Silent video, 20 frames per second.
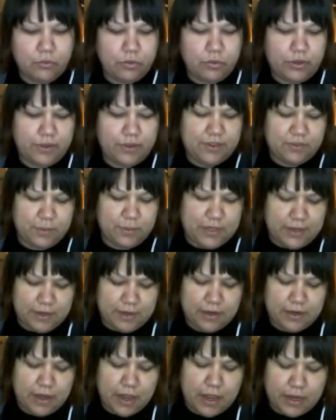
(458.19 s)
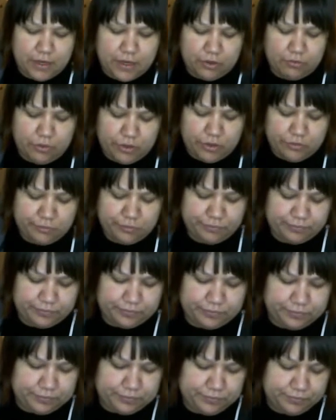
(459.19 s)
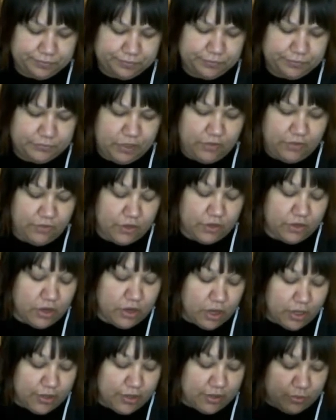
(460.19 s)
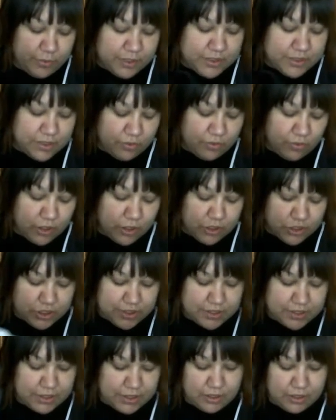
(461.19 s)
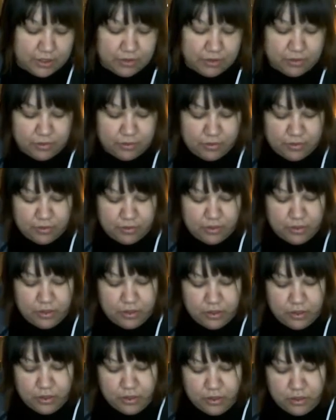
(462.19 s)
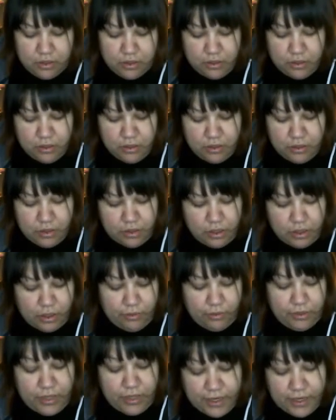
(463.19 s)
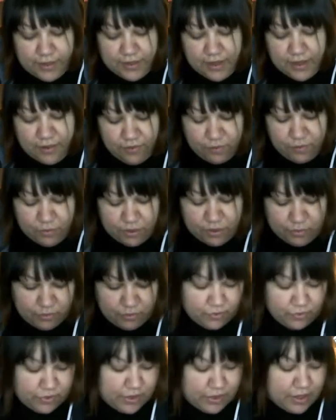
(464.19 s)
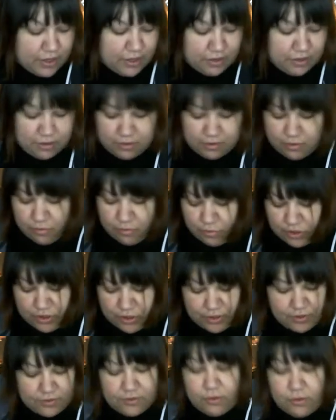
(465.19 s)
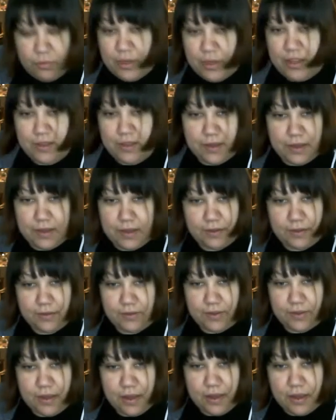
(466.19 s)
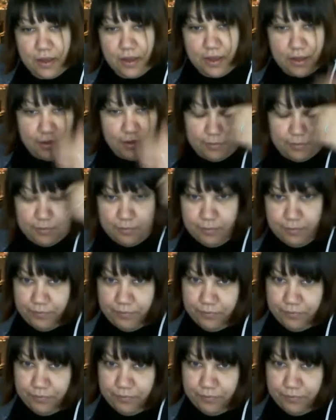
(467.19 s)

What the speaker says: Will these be done? I don't know. If they're not, they'll be done while she's here. I would like to have them done before then, but there are so many things I am